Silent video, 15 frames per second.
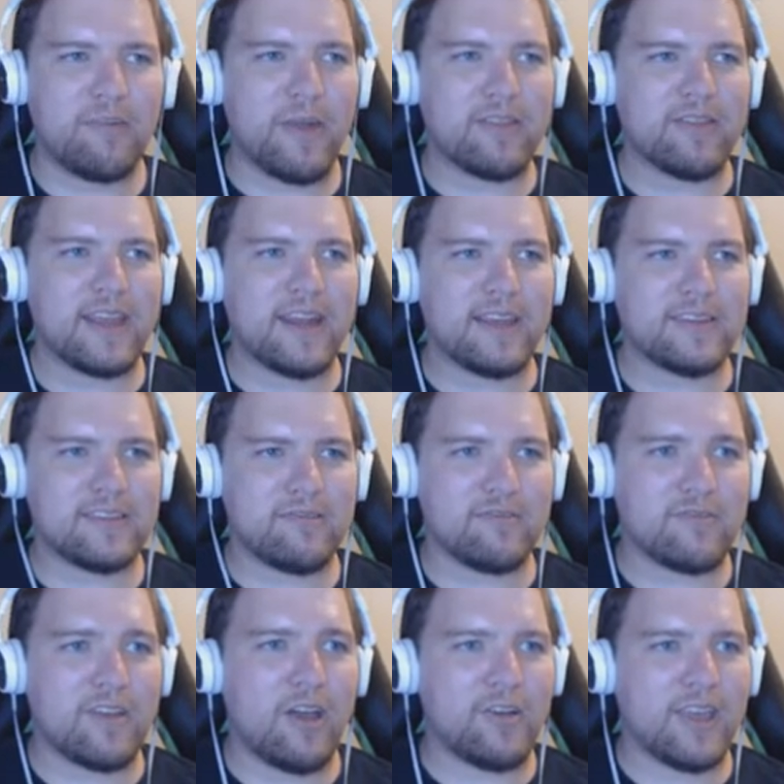about that
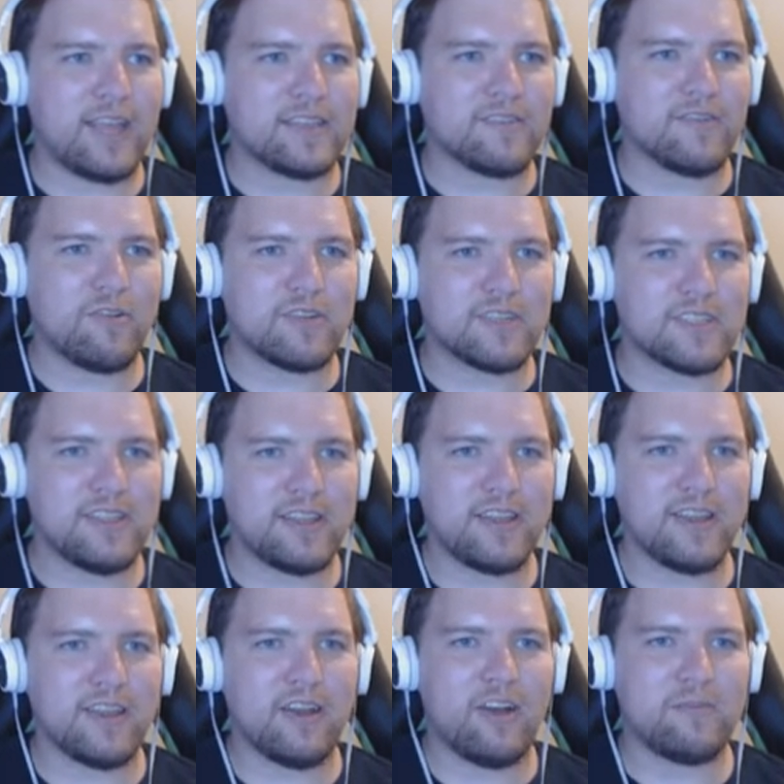antidote. Oh yes, of course. Silly
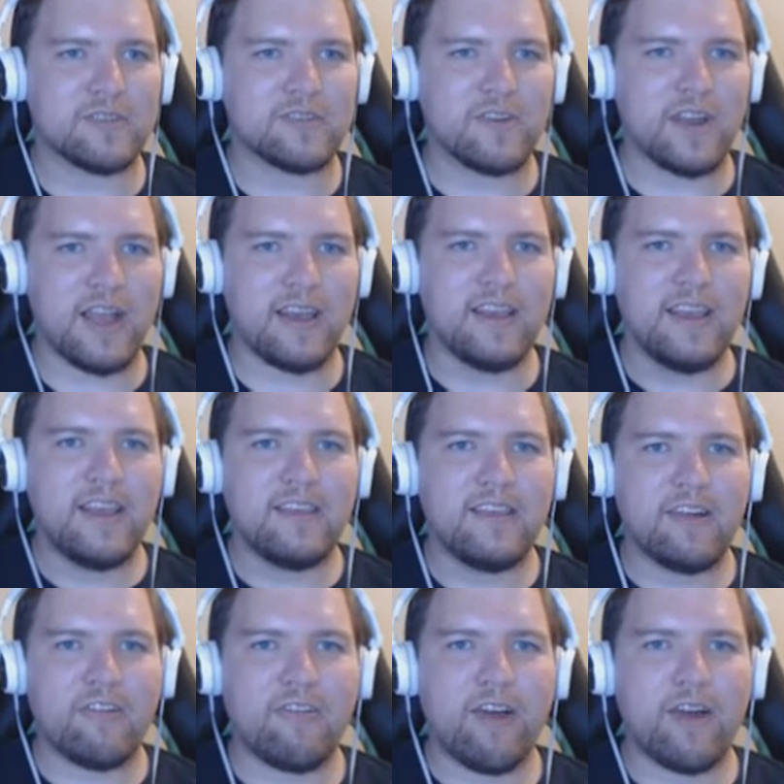Nugget almost forgot.
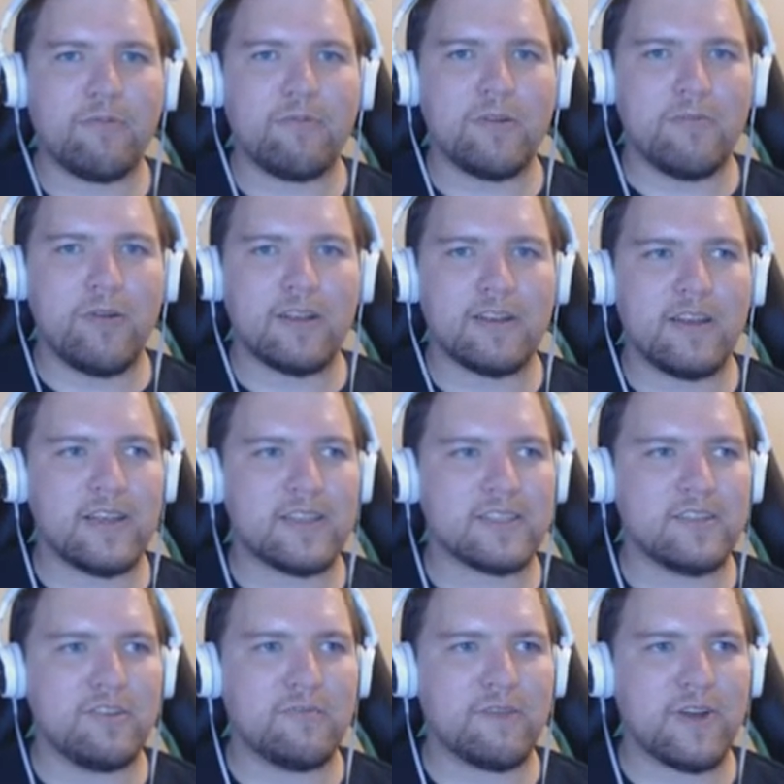There you are. Wouldn't want
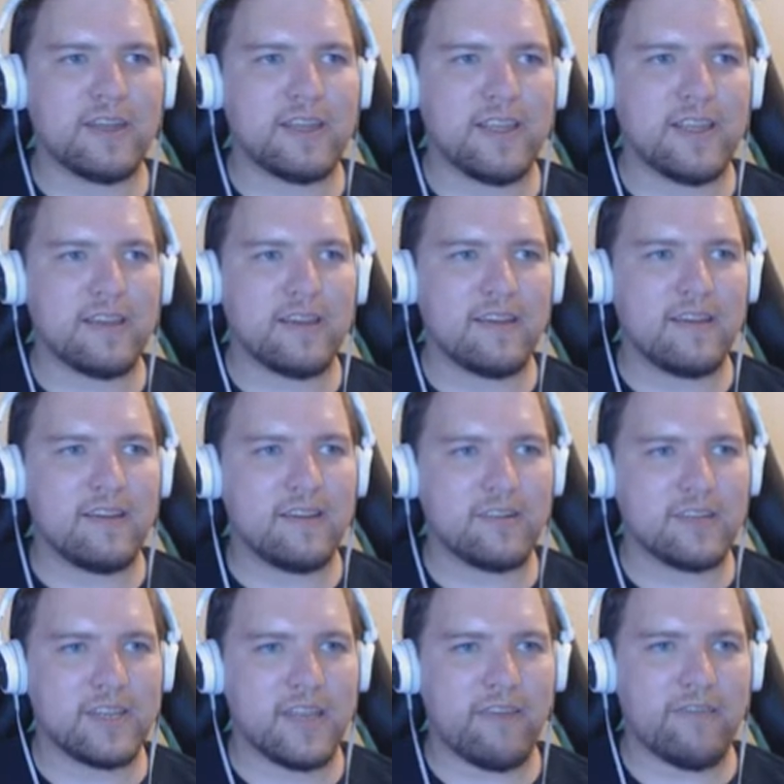Nugget's new friend to get
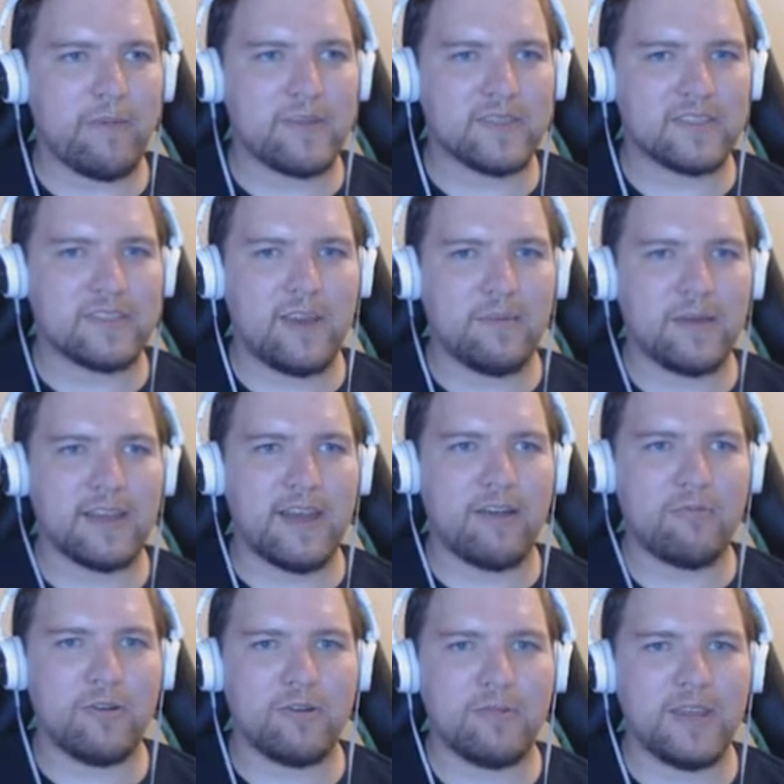or to cough up his stomach now,
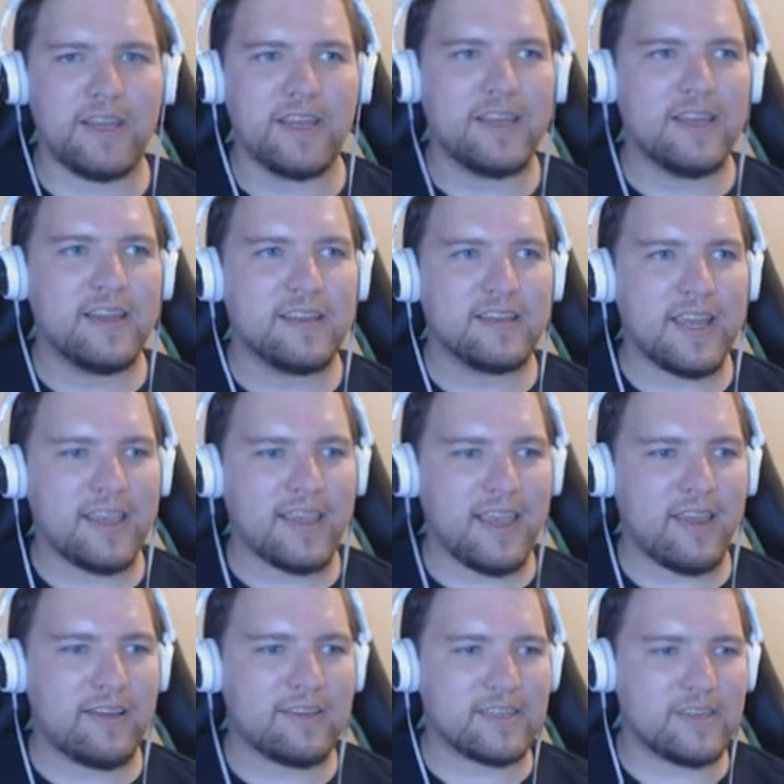would we? Take
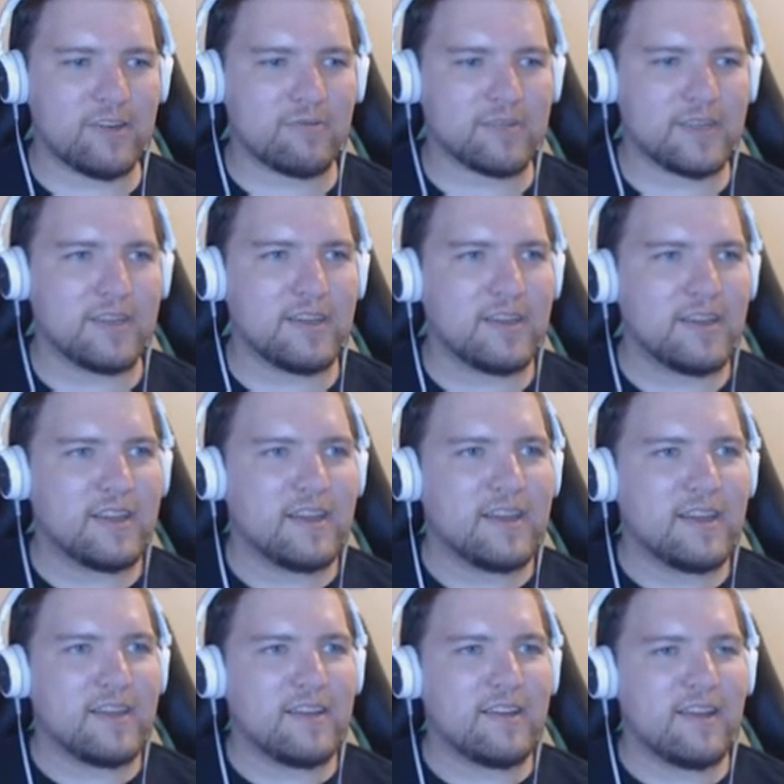antidote.
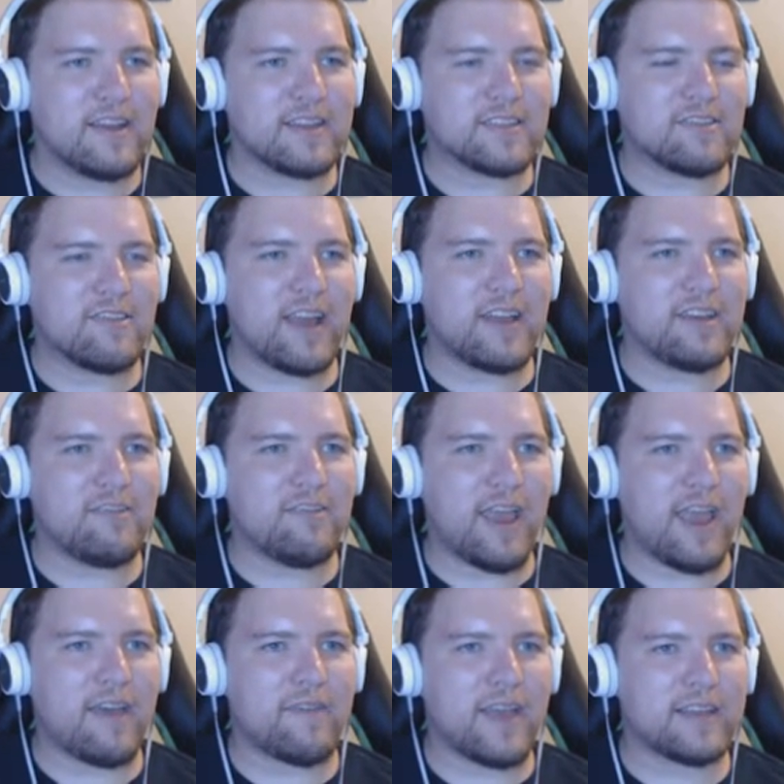Nugget is glad you
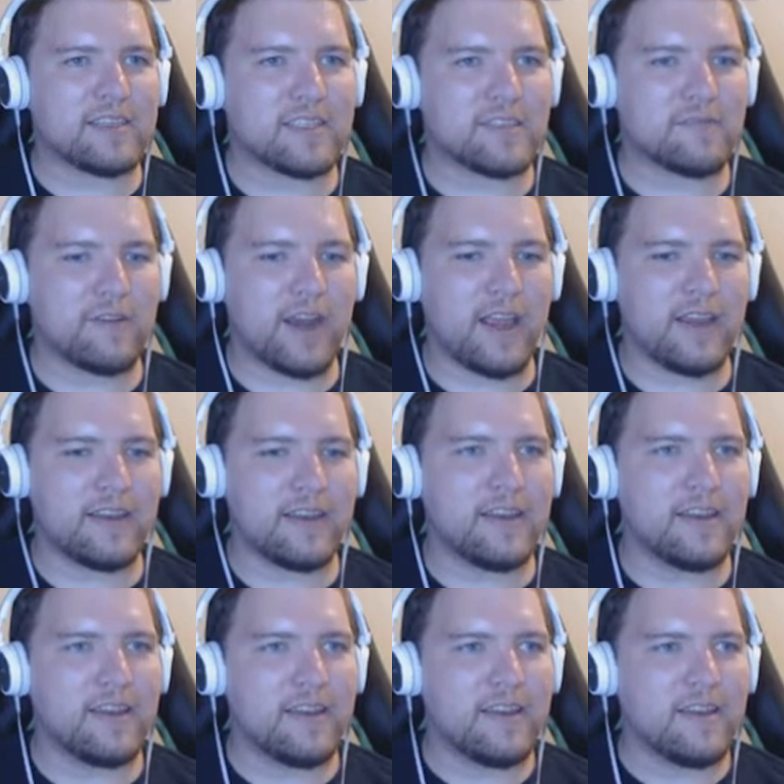have as his friend
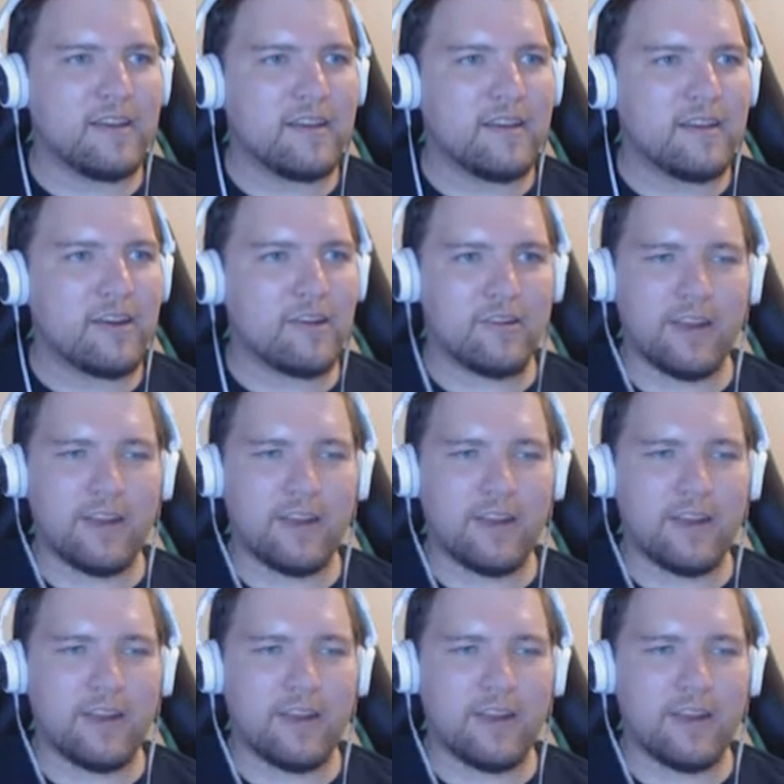or